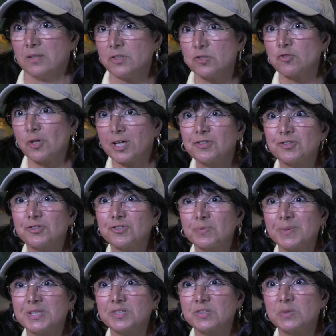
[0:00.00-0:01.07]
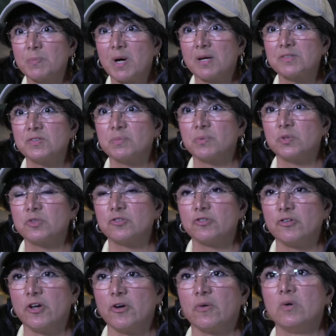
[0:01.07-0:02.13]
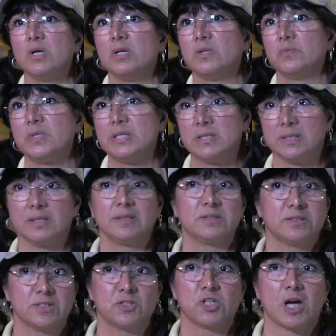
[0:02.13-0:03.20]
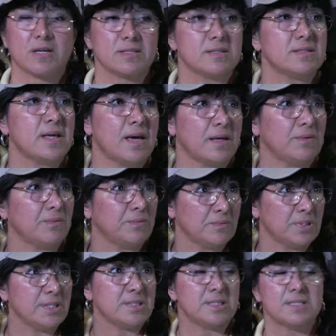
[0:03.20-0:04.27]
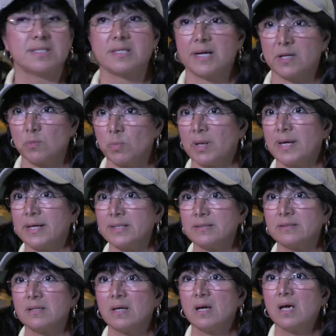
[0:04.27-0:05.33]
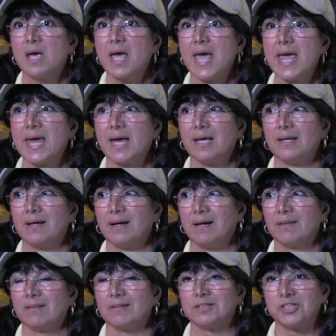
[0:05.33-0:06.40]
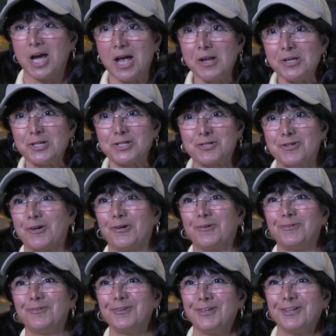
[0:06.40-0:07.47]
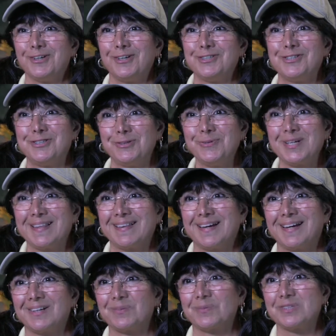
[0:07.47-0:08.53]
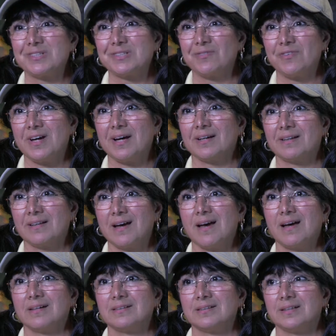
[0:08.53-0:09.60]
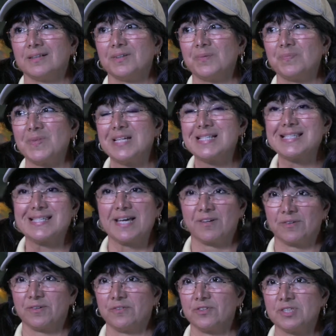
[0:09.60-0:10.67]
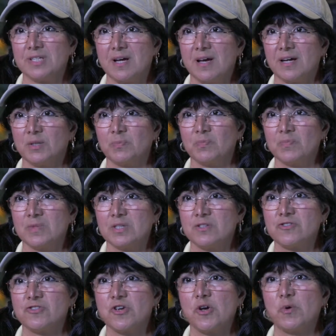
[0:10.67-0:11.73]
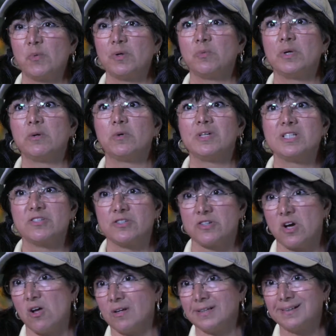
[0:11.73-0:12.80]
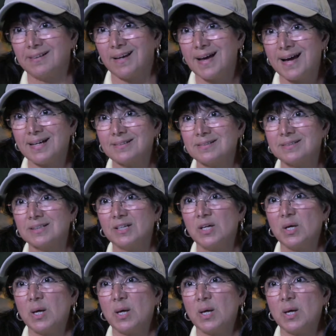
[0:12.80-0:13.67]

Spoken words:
the structure as much as possible. So we did suggest that it did stay in place. And the challenge, though, on doing that was the fact that it settled over time. So when we were installing glass,